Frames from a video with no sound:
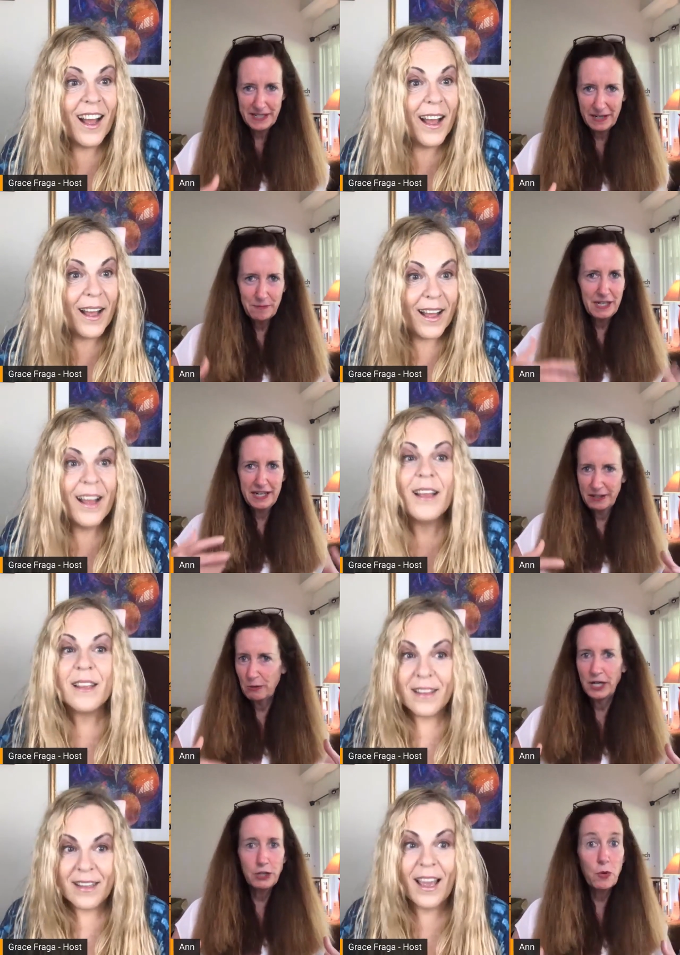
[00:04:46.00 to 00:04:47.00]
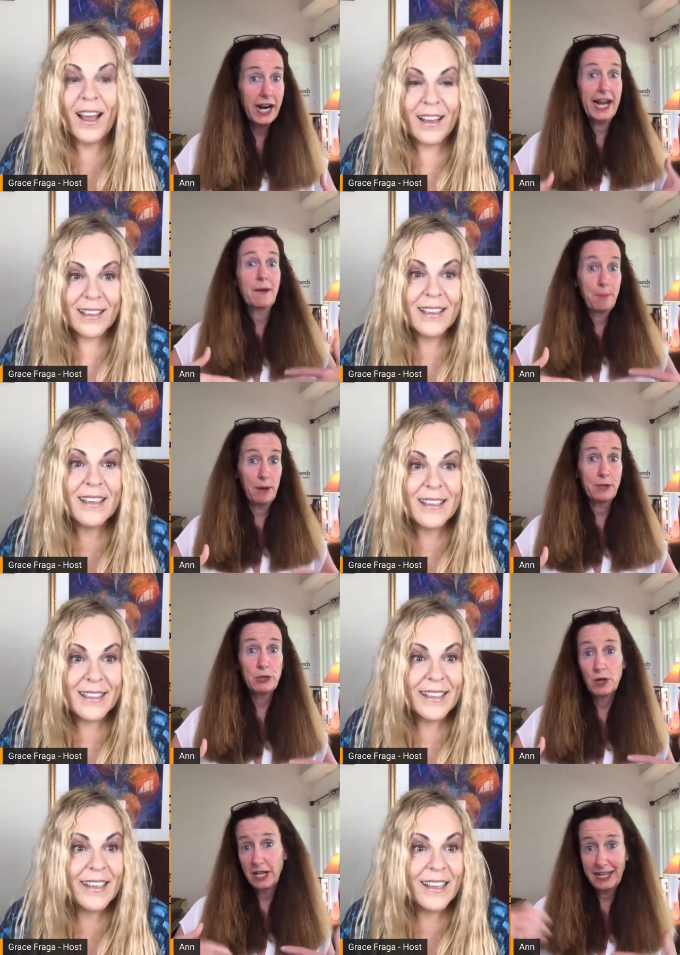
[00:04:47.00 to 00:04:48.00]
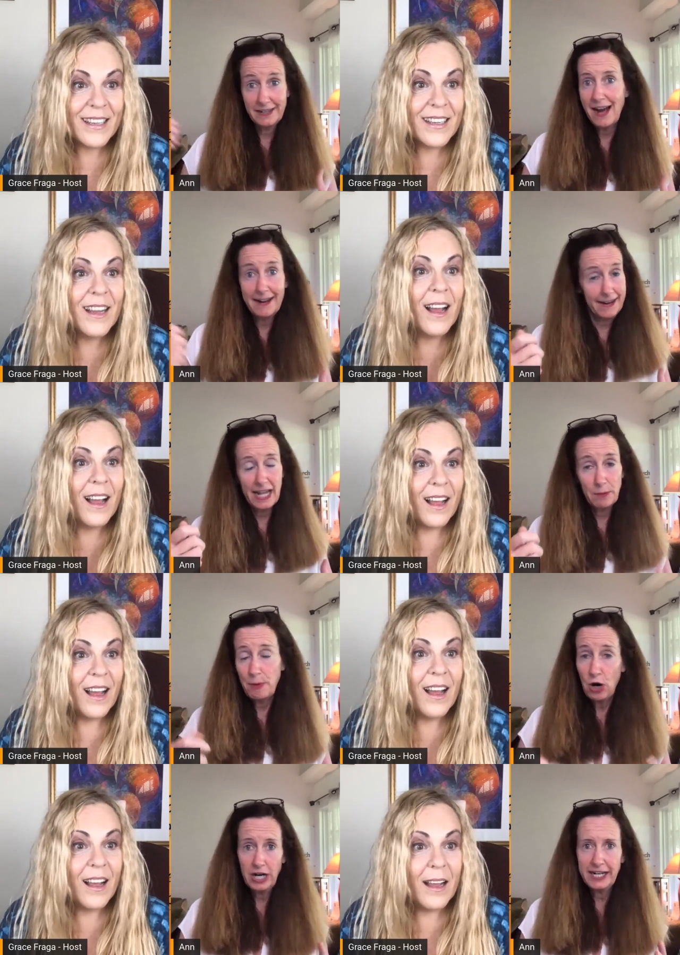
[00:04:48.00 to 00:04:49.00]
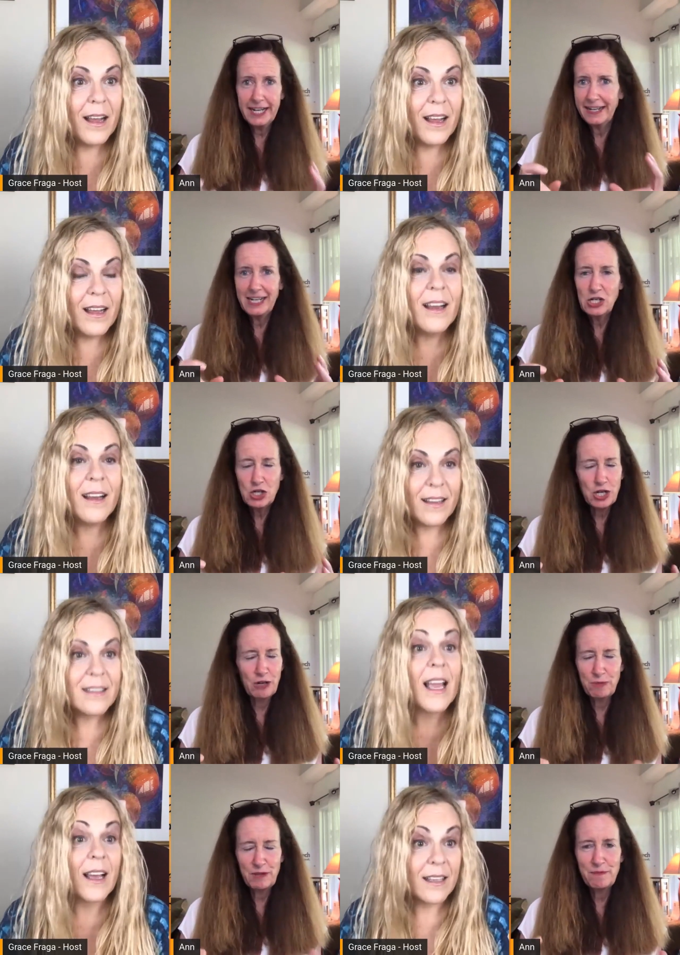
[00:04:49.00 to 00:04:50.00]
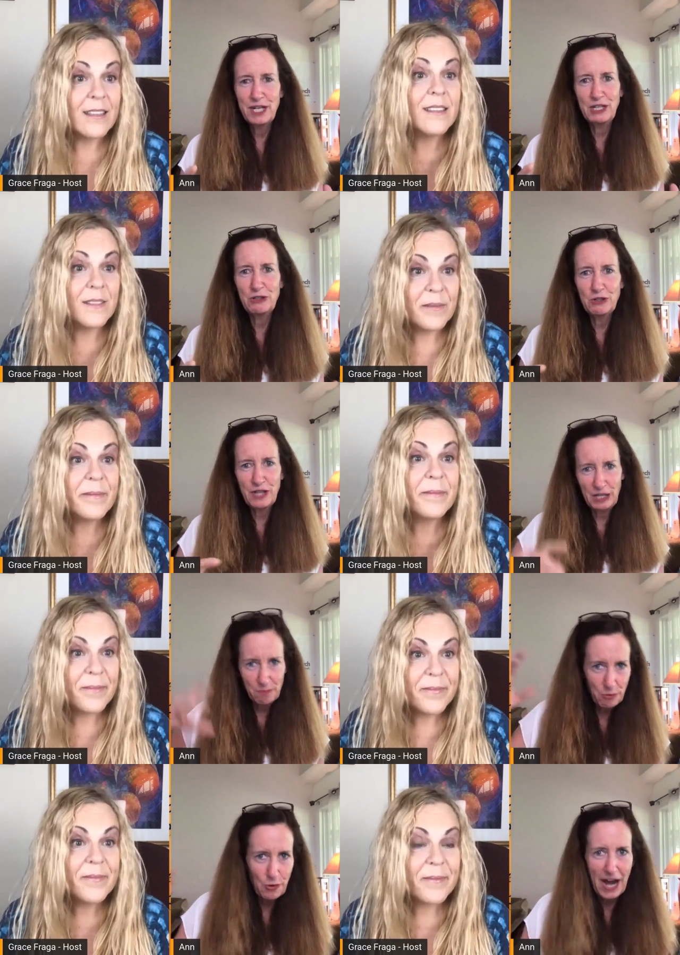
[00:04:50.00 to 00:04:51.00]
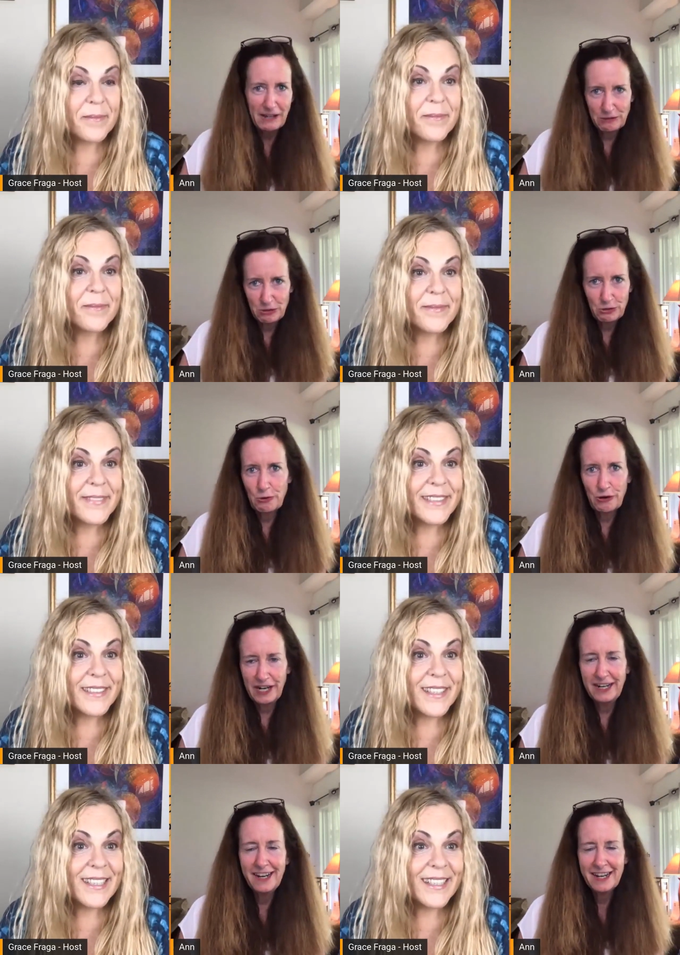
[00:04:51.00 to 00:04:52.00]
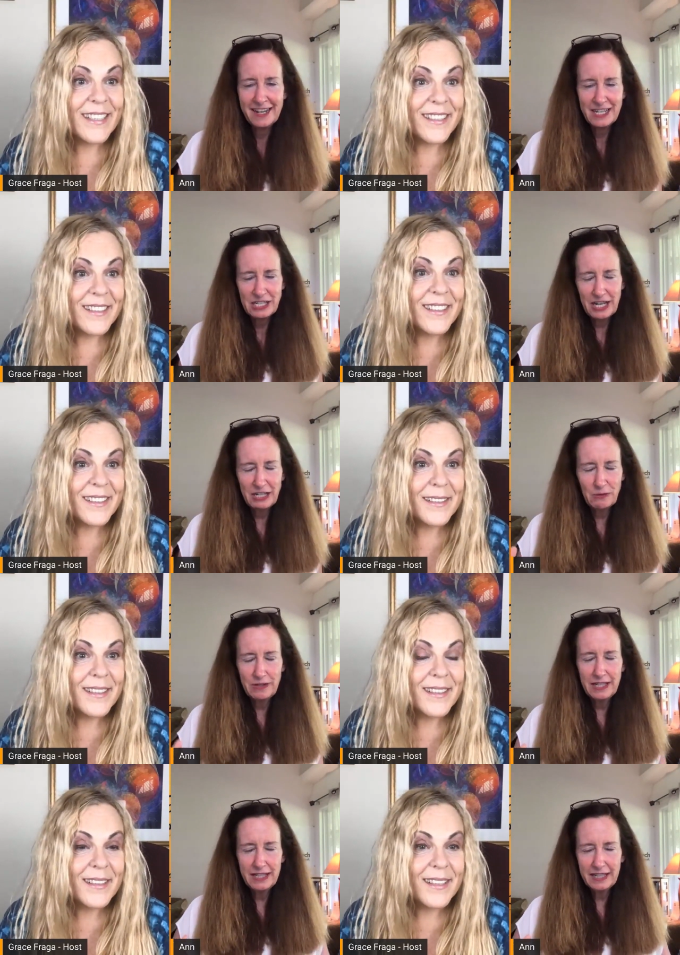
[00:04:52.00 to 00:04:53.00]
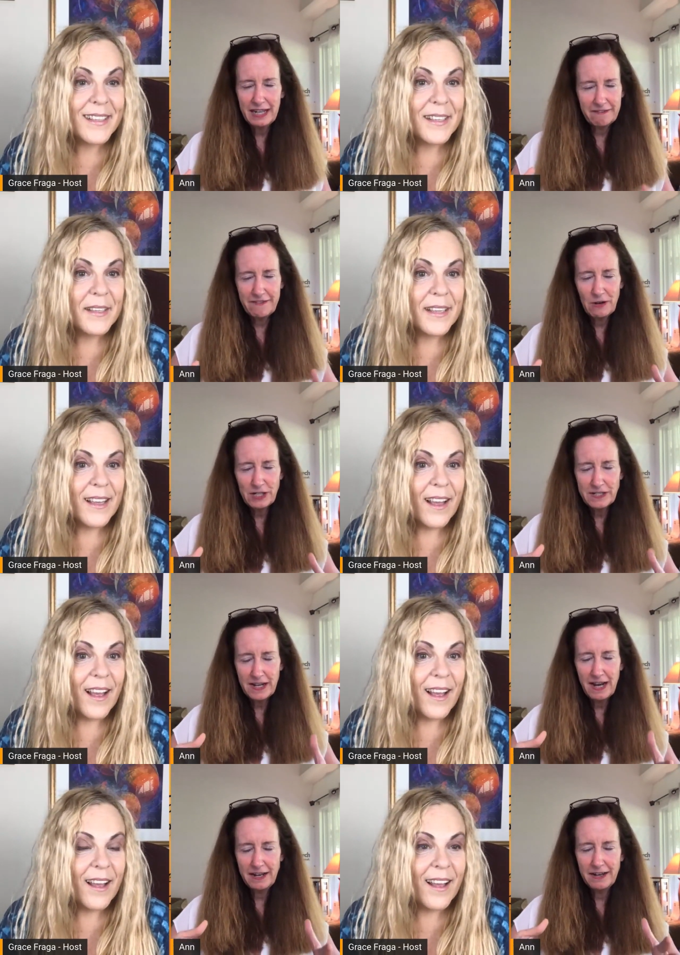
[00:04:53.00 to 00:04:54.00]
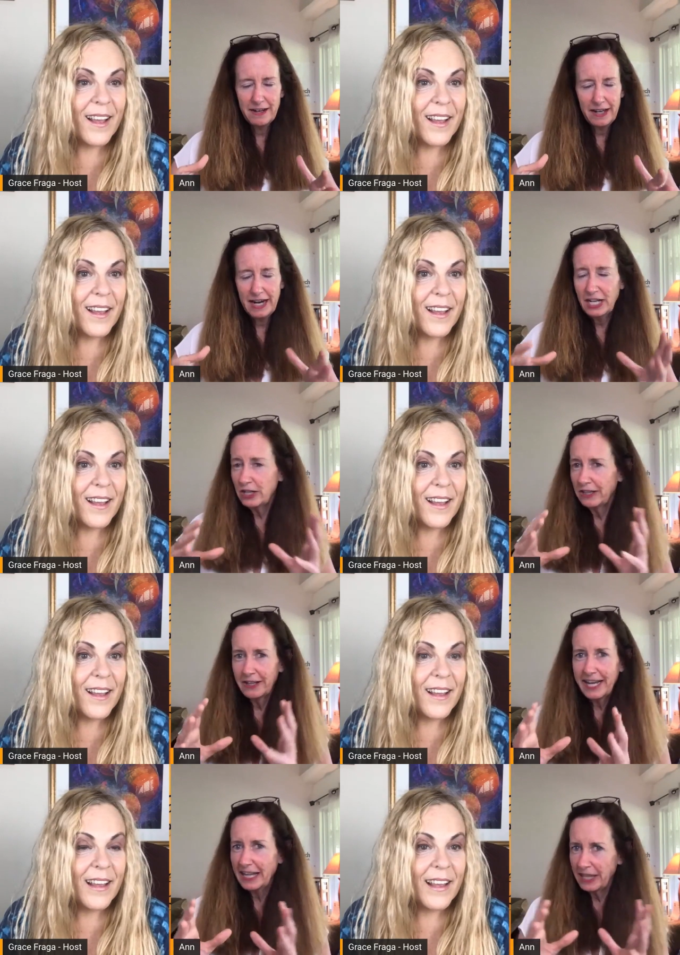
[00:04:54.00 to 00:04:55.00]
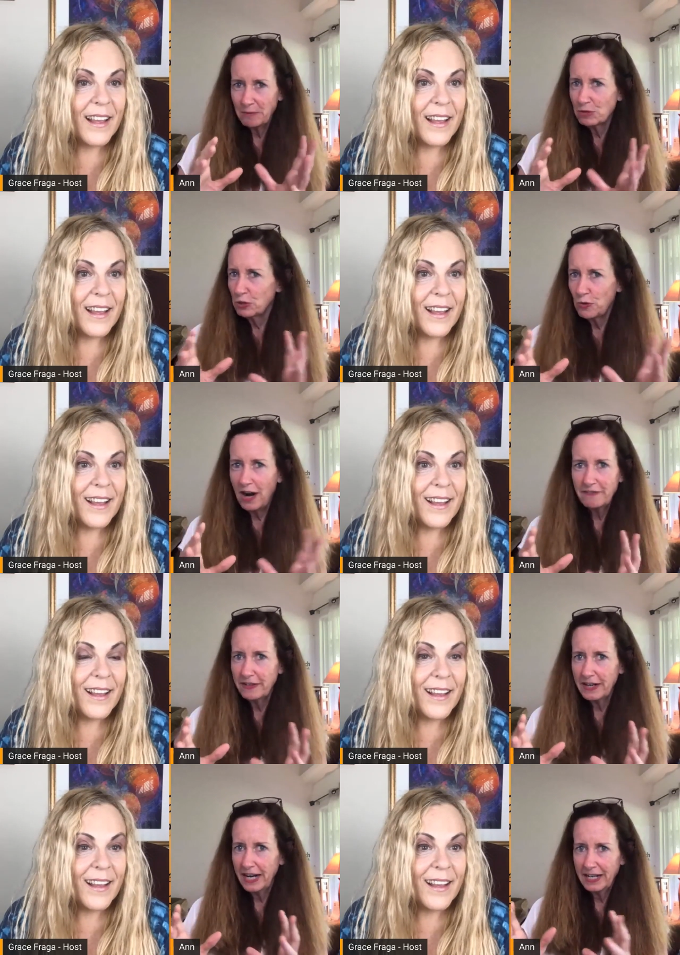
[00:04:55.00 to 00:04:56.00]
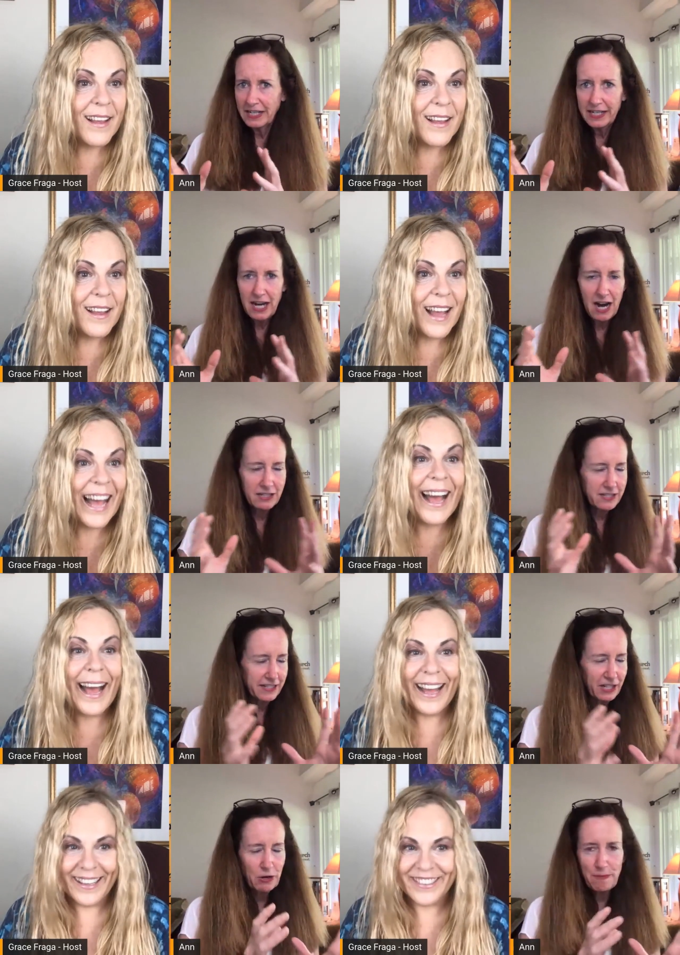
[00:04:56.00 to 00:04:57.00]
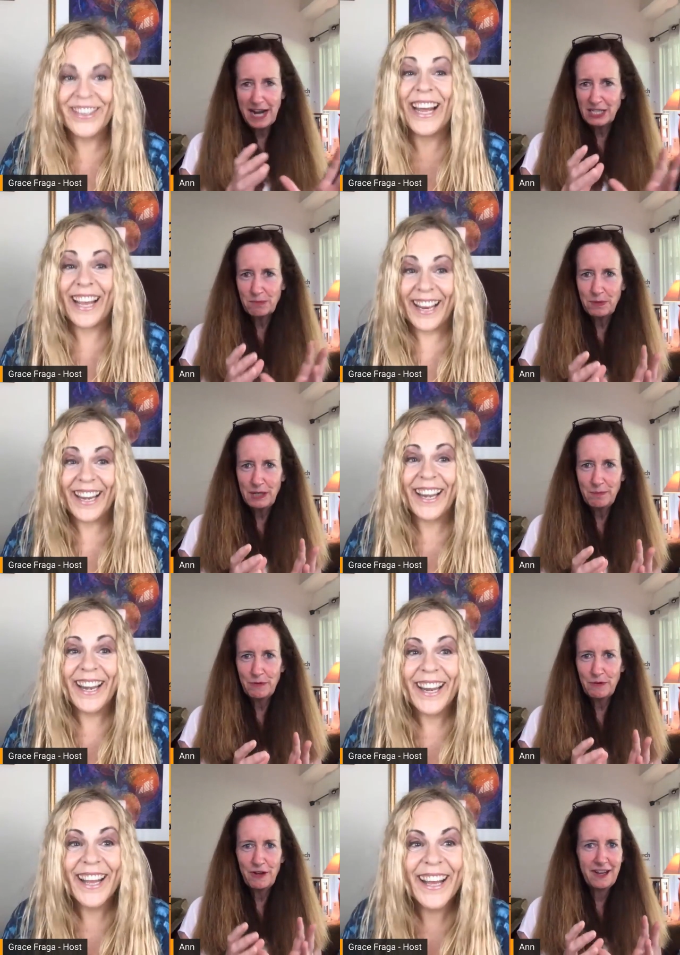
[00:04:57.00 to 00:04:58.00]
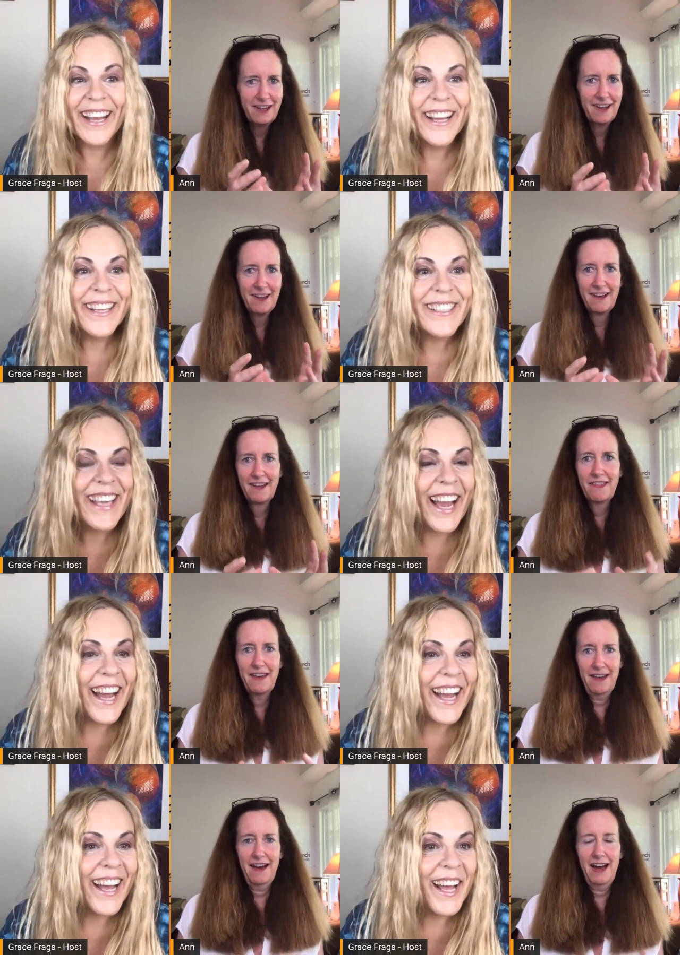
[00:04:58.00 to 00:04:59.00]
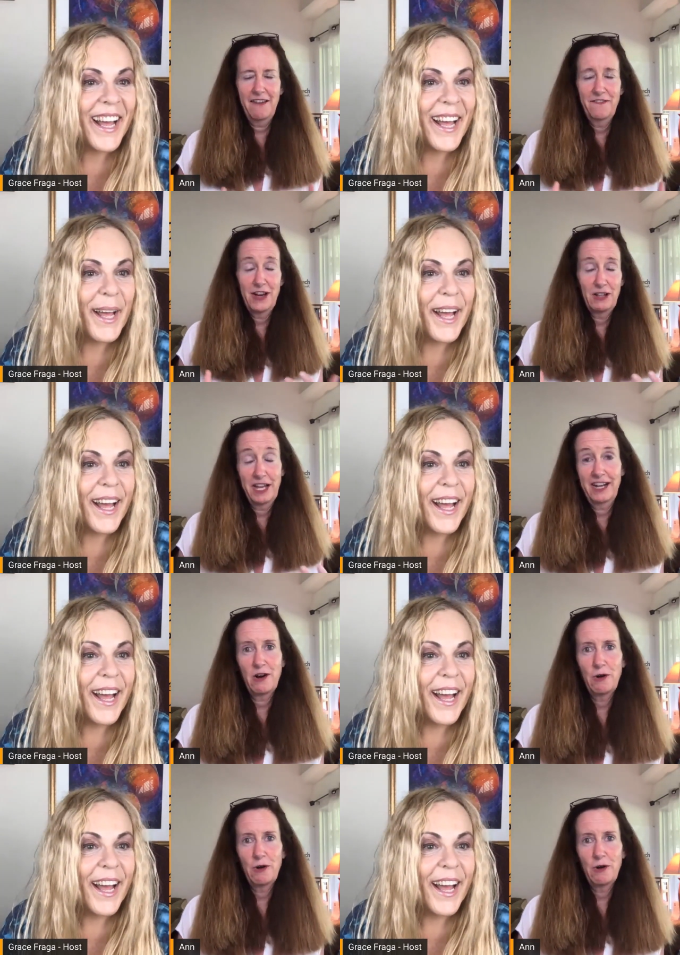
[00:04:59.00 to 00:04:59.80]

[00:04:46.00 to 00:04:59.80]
Speaker 1: as a comedian, or you yeah. want to amp up and you want to like knock it out of the park and get each joke. Yeah. The minute you do that, you pull out of the story. So I had to really like focus on, and I couldn't look at them too often. I had to constantly go back to people. Yeah. That I felt like,